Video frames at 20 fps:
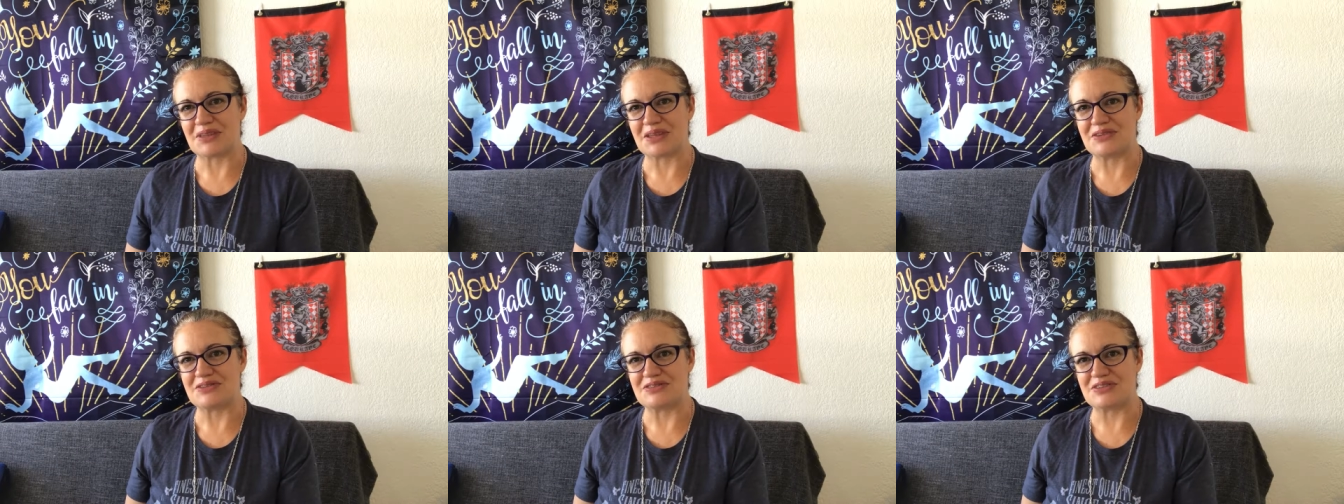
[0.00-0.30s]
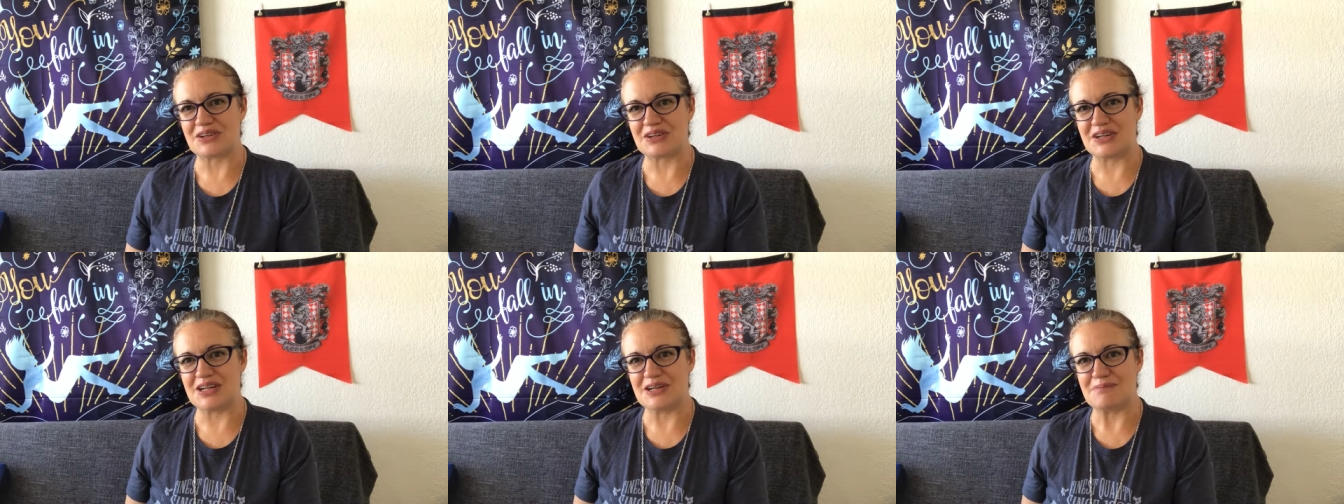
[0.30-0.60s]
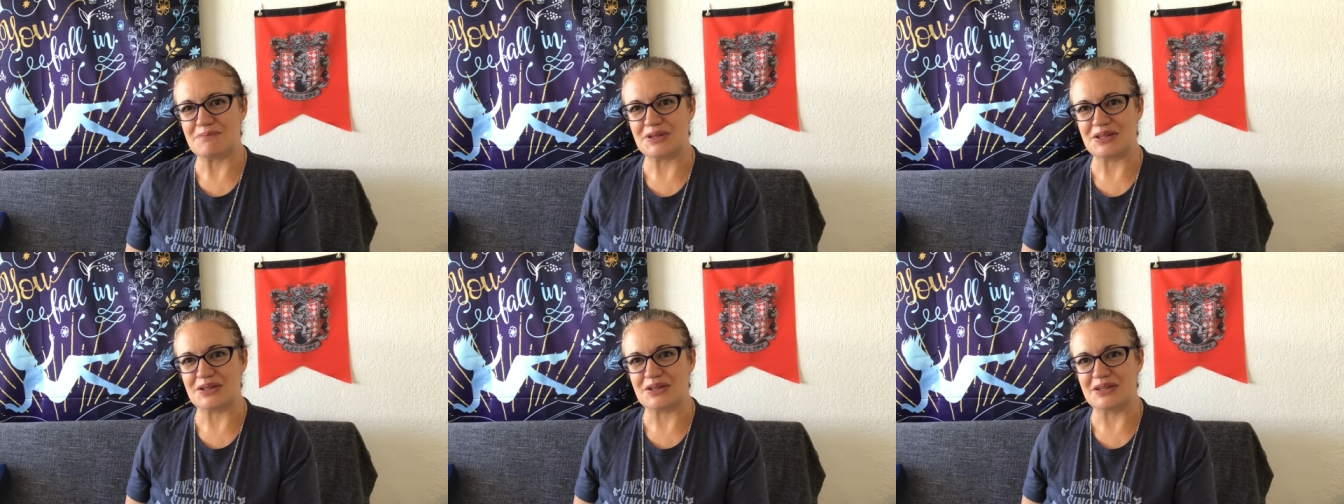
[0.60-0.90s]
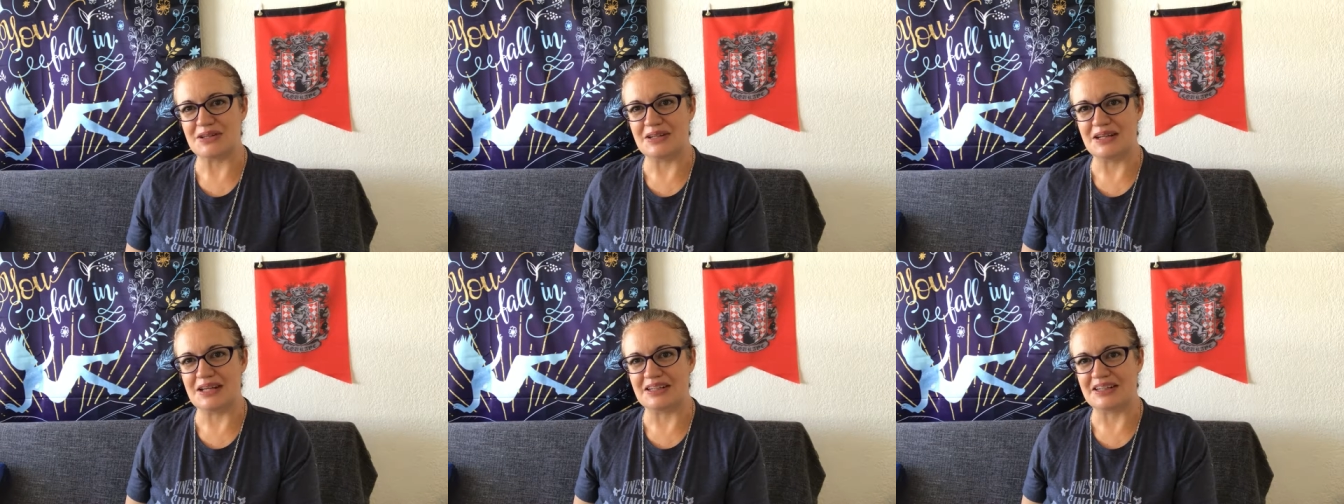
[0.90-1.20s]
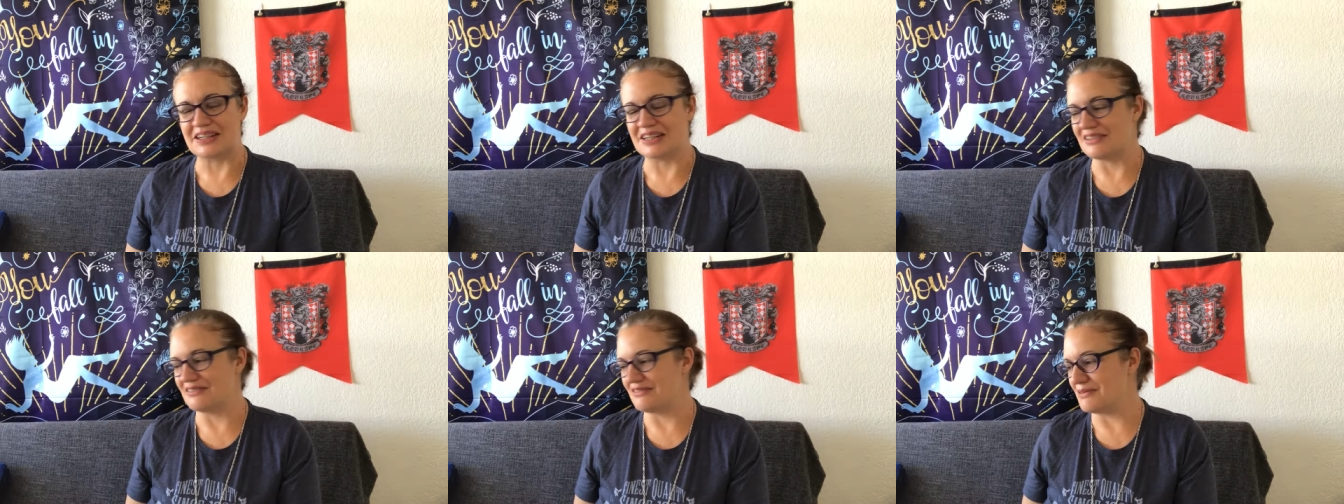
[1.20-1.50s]
sorry I've been a little
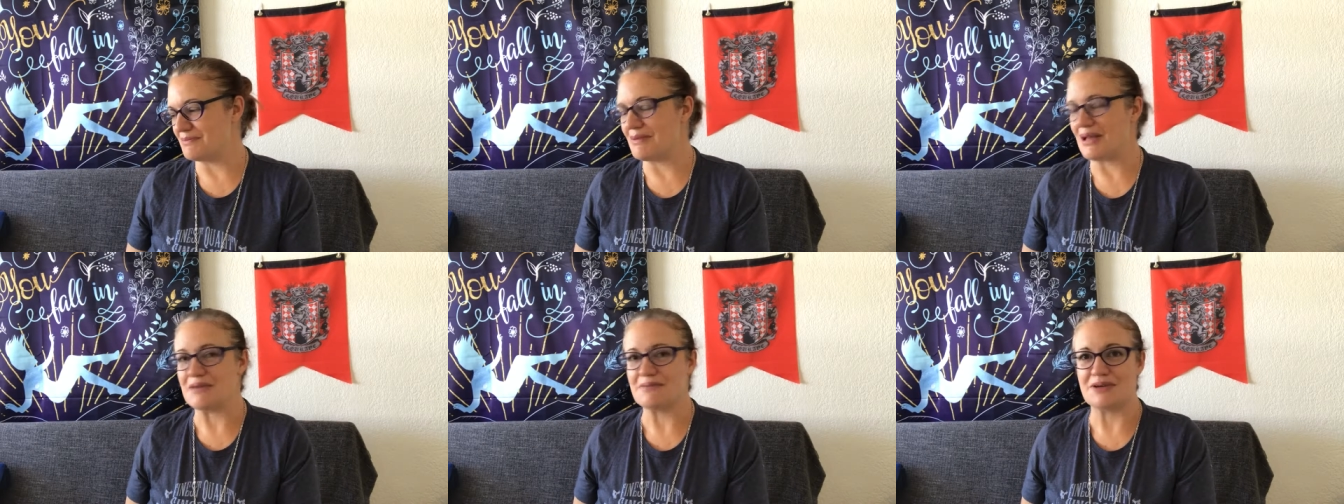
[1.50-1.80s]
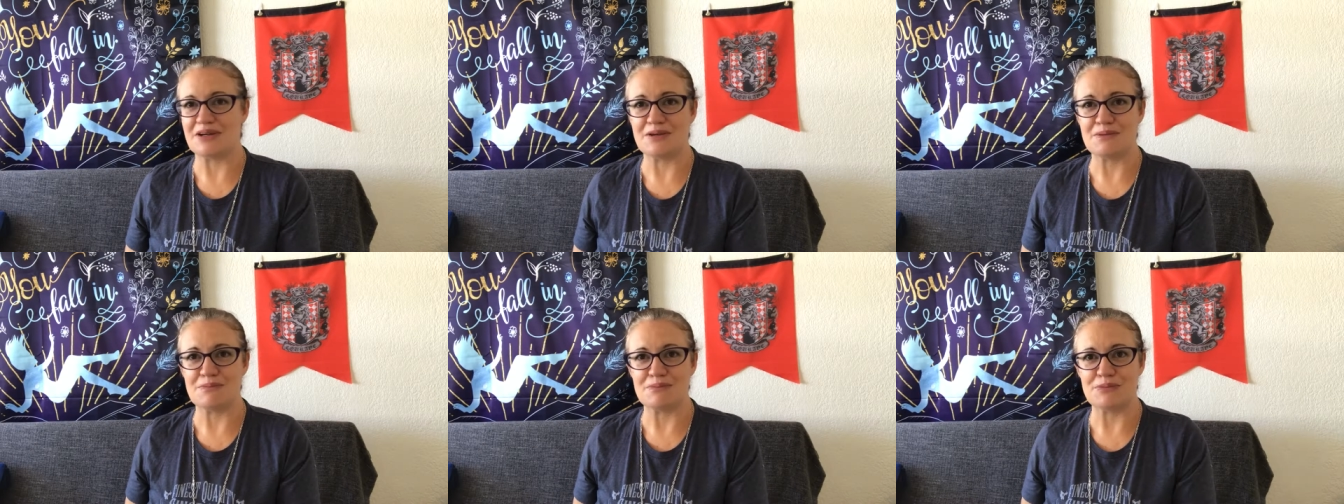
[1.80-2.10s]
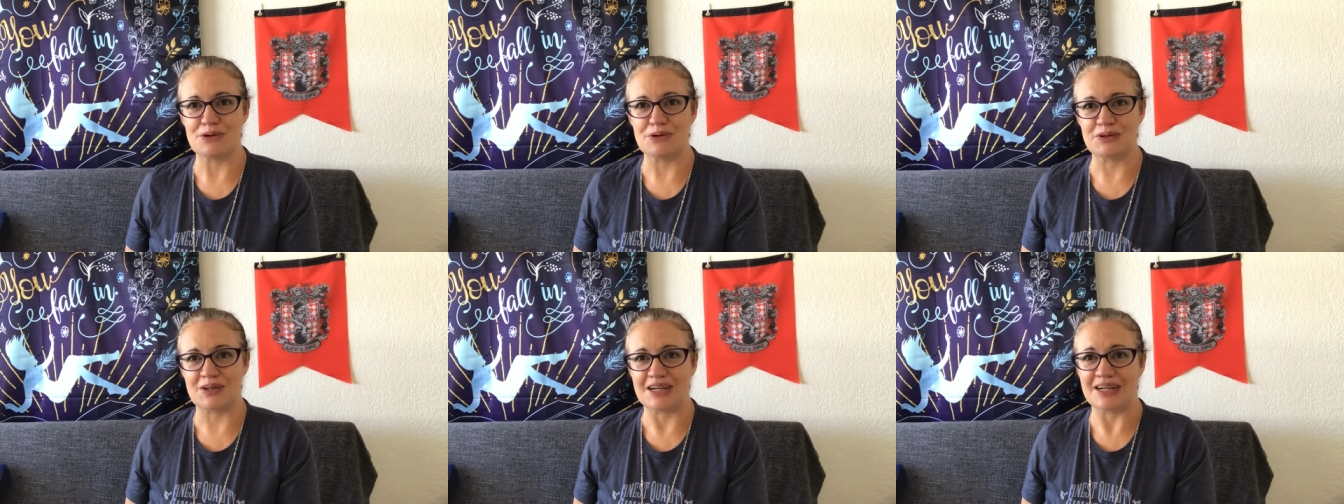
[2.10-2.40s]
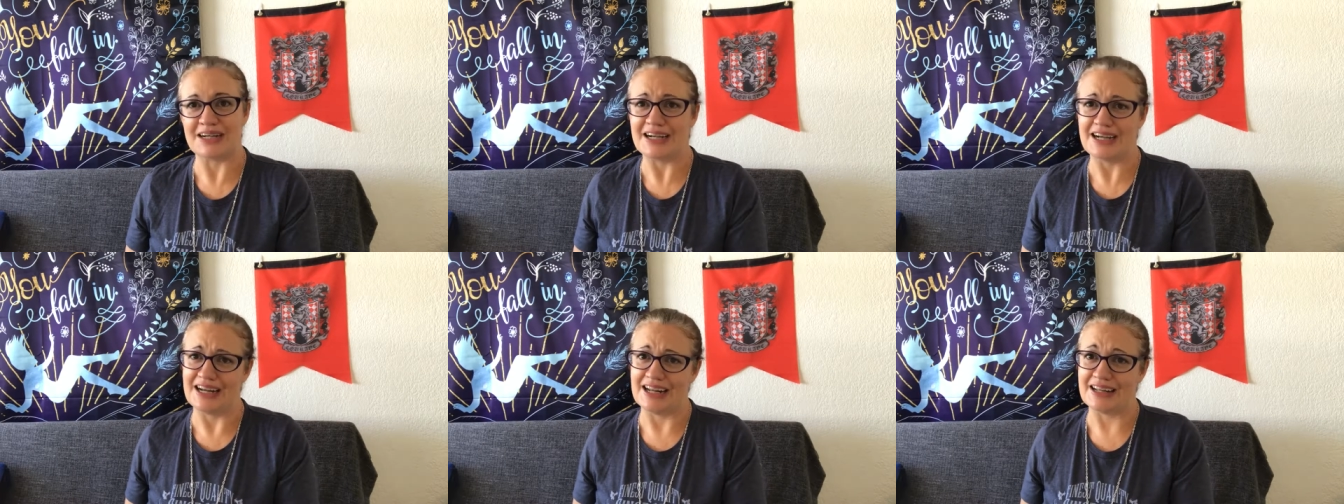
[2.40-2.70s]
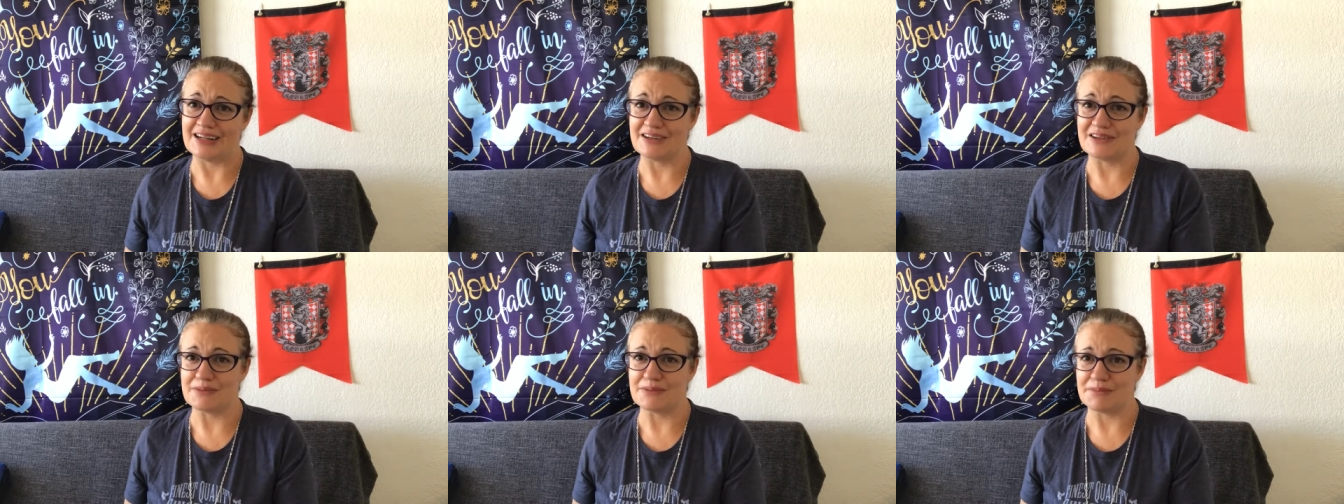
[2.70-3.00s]
negative about my broken
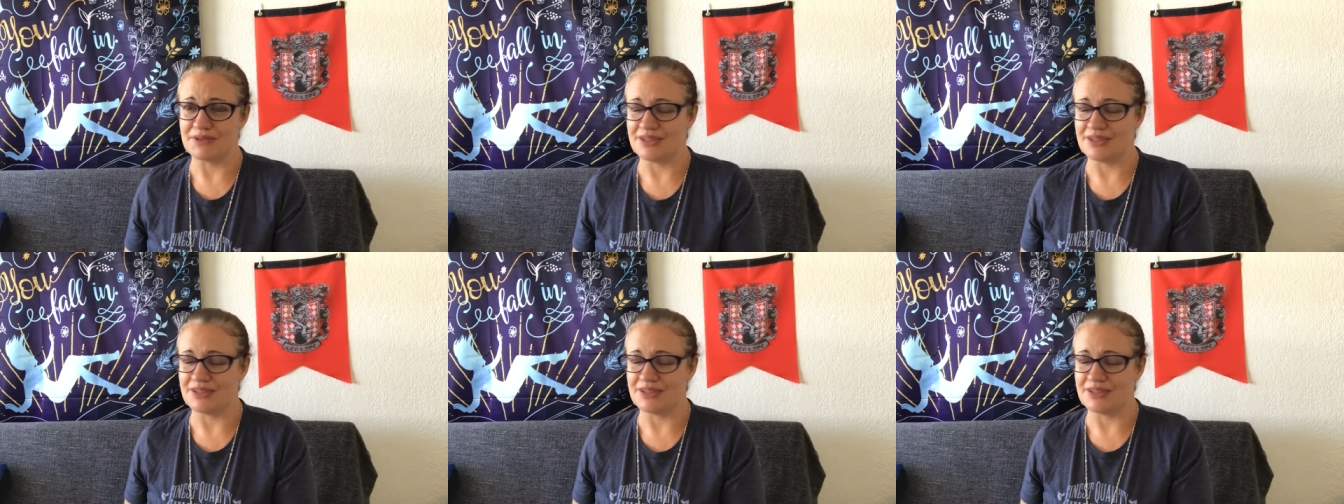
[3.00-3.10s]
candle,